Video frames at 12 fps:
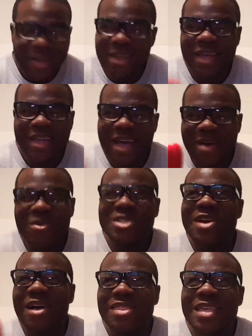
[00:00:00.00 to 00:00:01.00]
Look, I don't
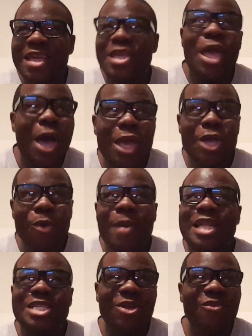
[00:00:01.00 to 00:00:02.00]
want y'all thinking, yeah, he gonna
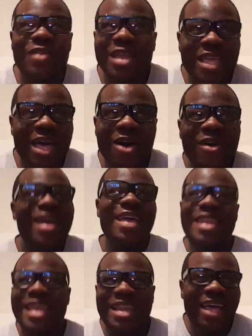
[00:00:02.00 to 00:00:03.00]
make this little video
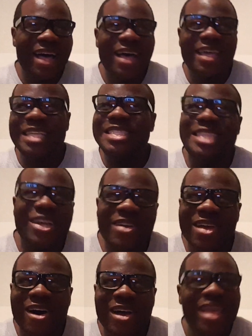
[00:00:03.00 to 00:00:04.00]
and then get
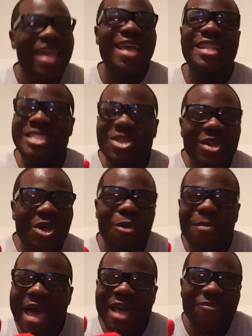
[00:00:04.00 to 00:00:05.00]
Siri on and do a
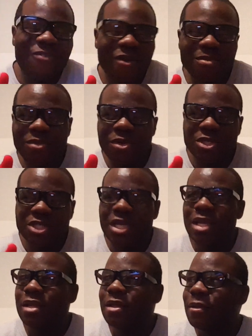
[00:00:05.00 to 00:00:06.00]
little back and forth bullshit.